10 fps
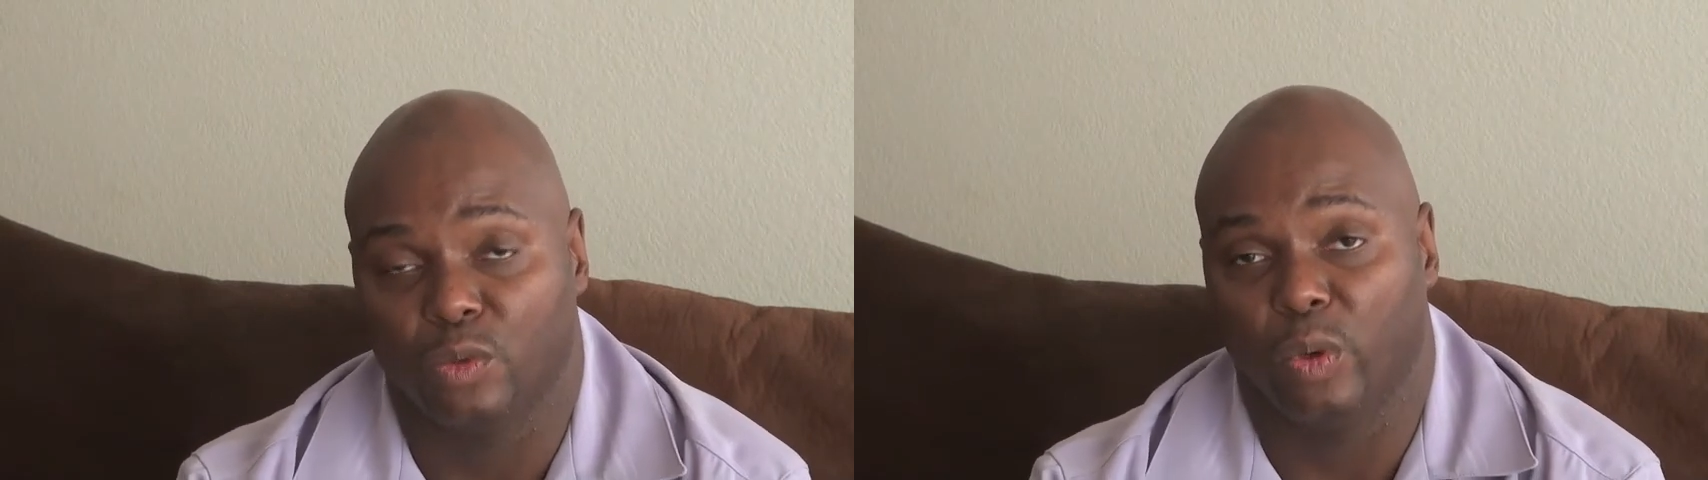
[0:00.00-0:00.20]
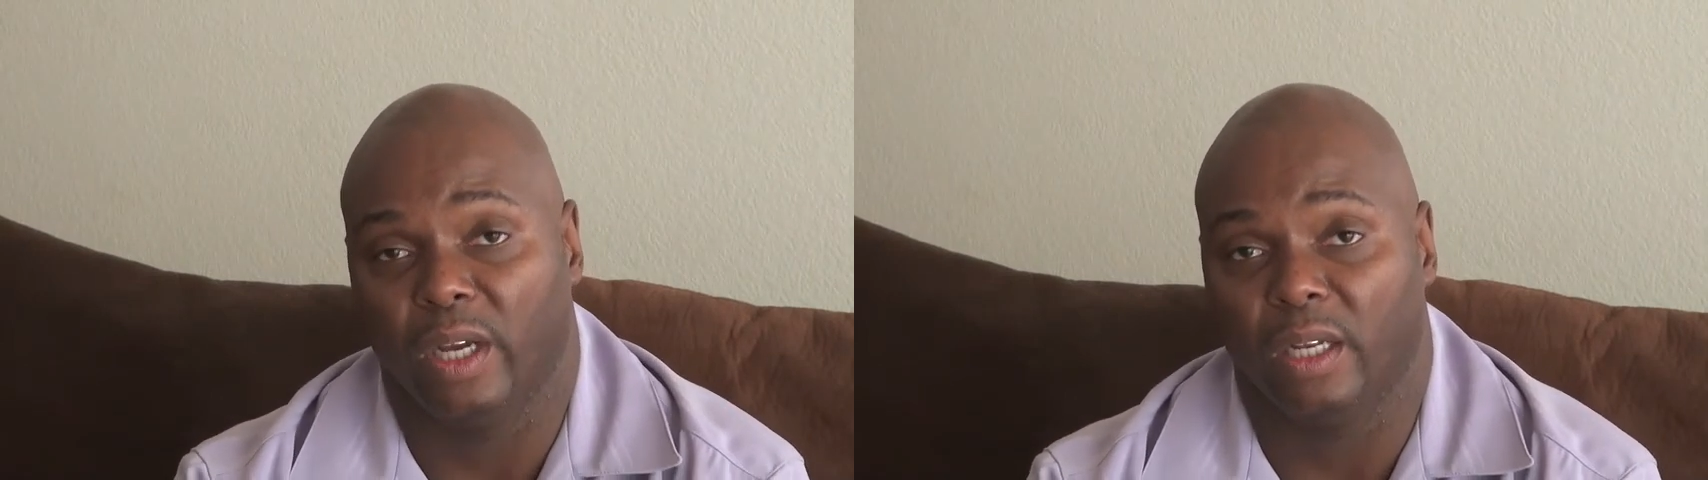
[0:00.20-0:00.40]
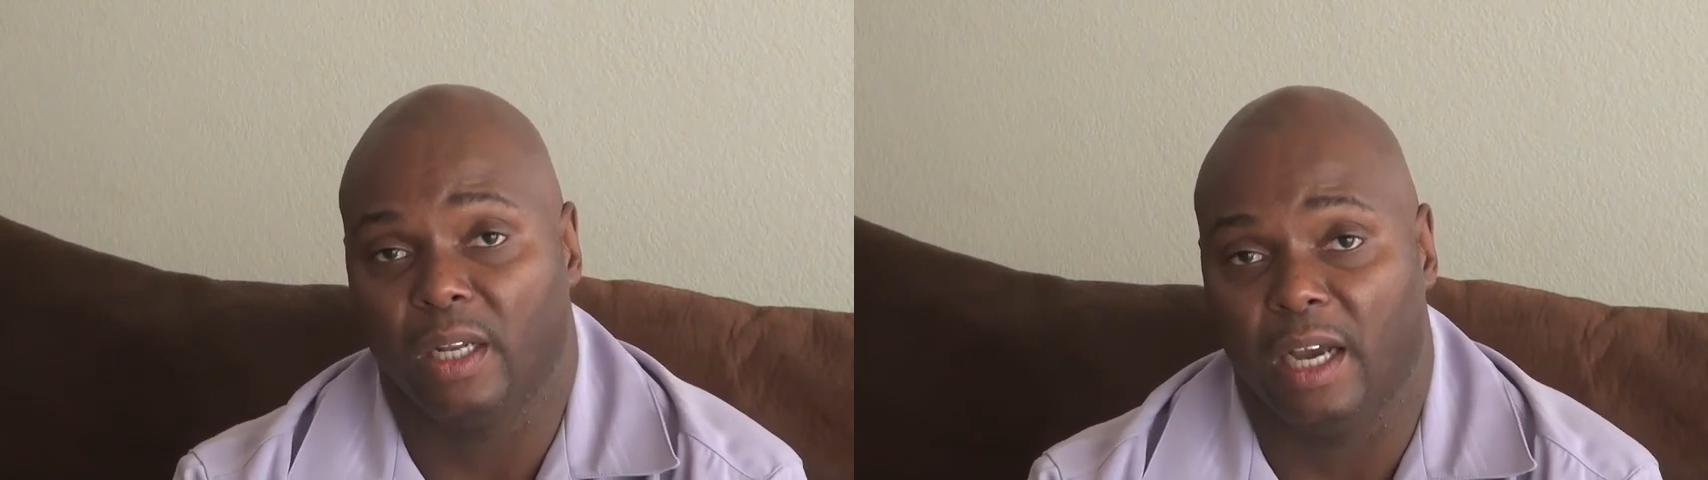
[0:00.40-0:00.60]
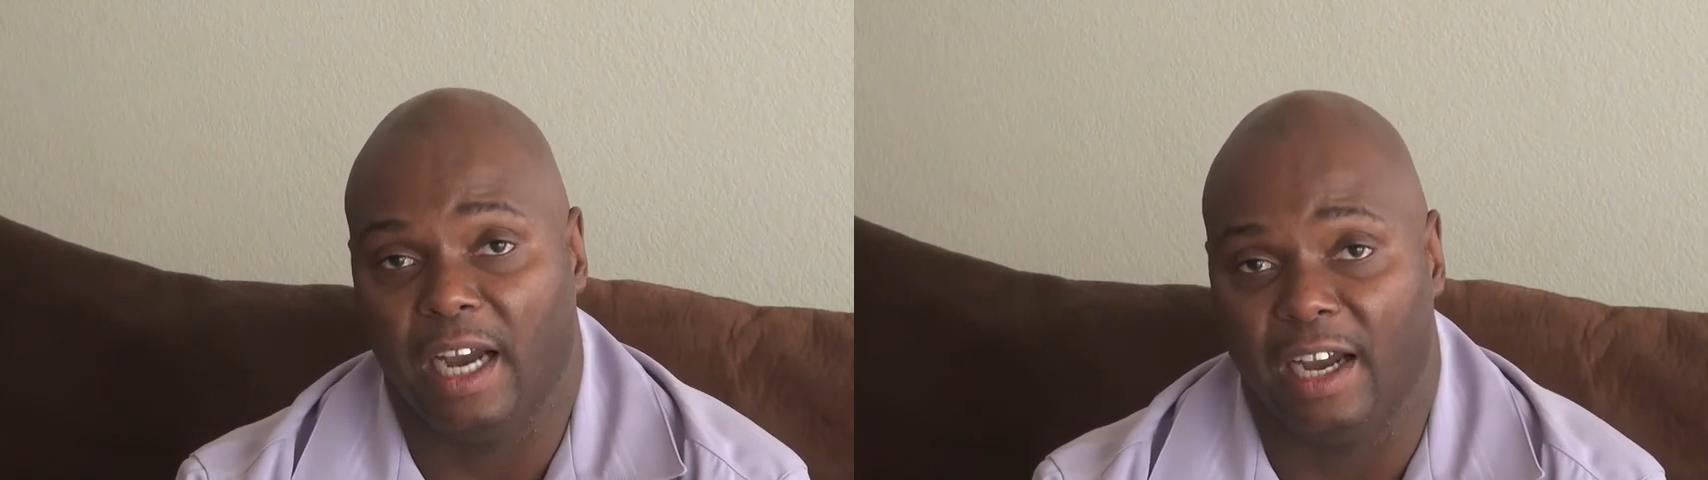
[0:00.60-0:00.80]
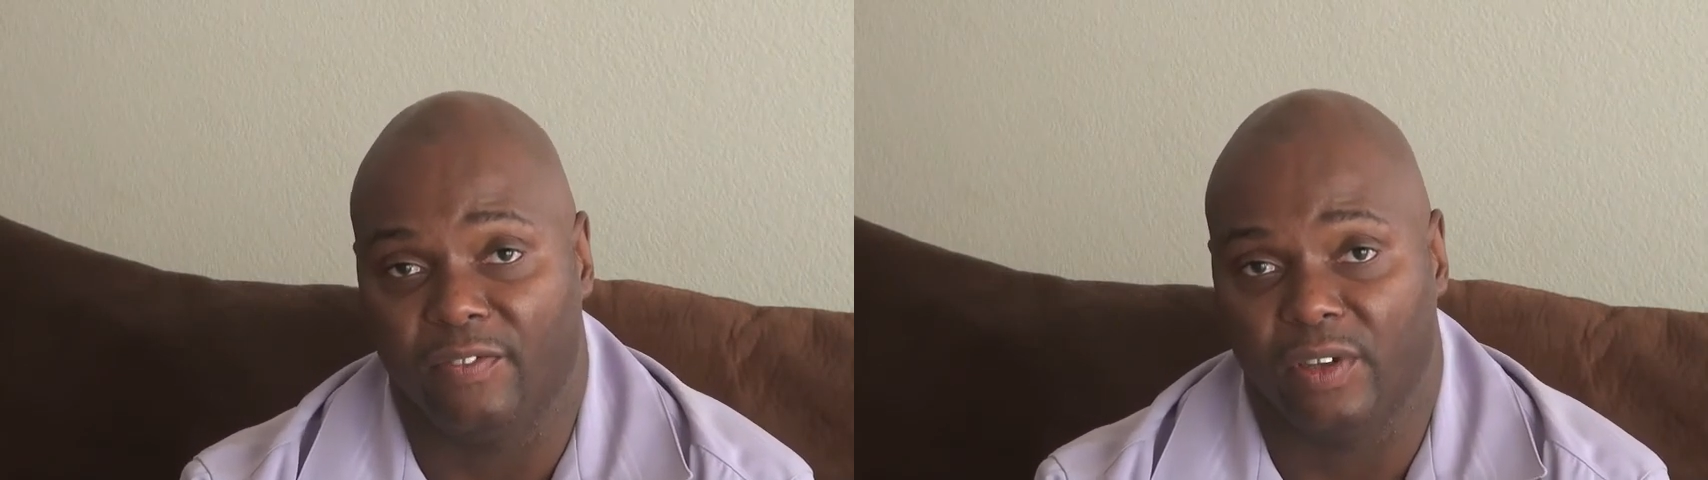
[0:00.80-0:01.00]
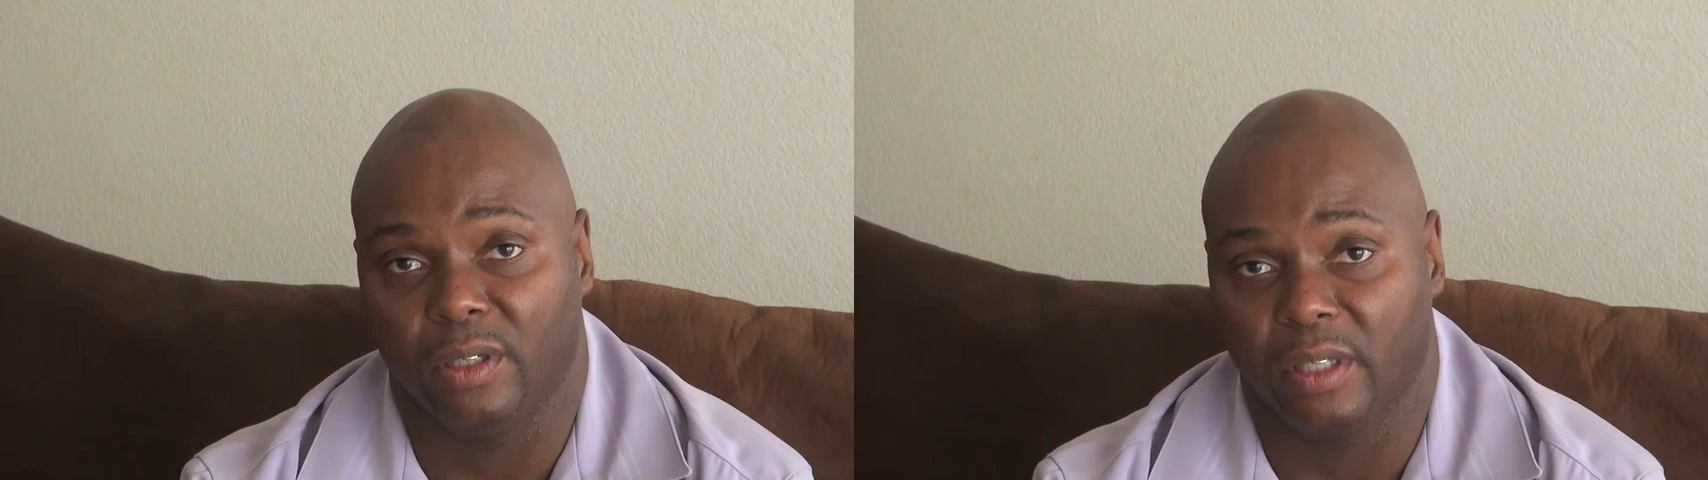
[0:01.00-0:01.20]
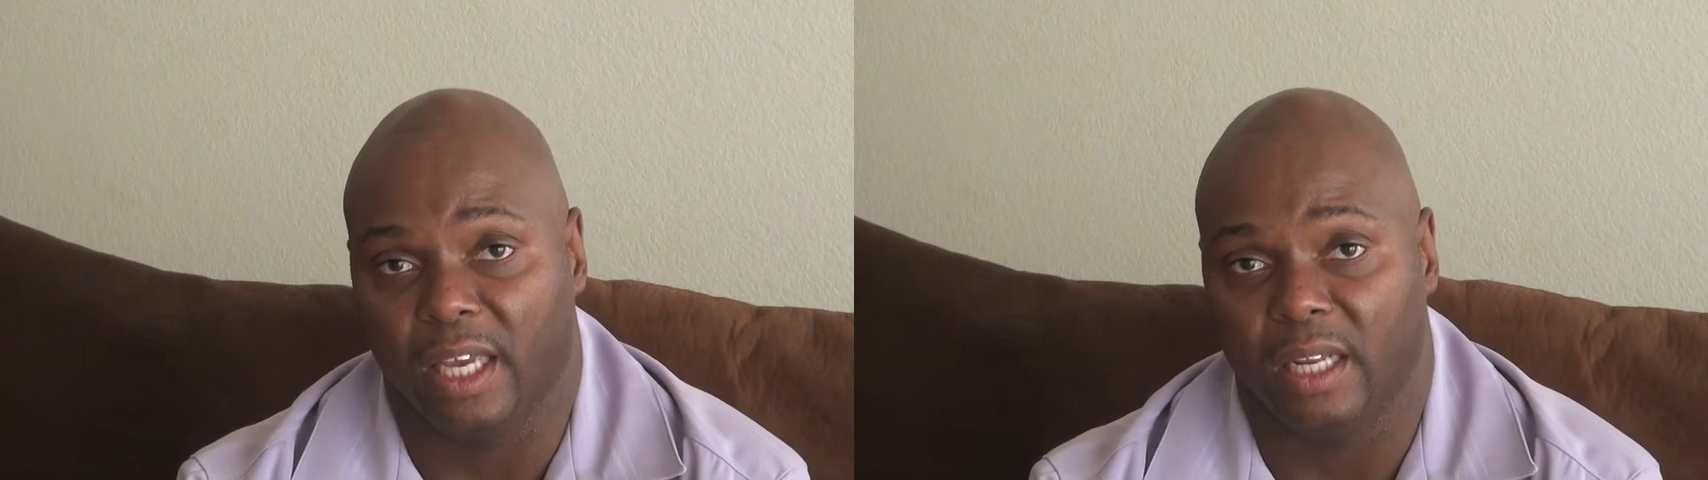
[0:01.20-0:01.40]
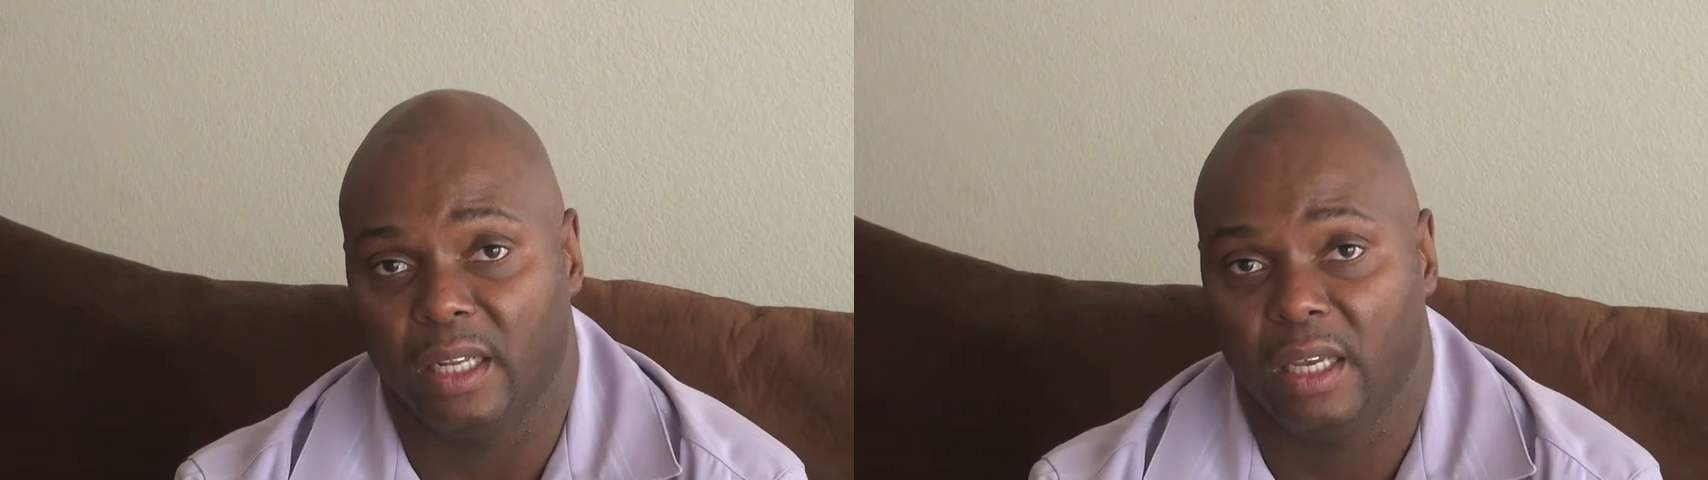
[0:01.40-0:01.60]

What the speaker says: what I feel, that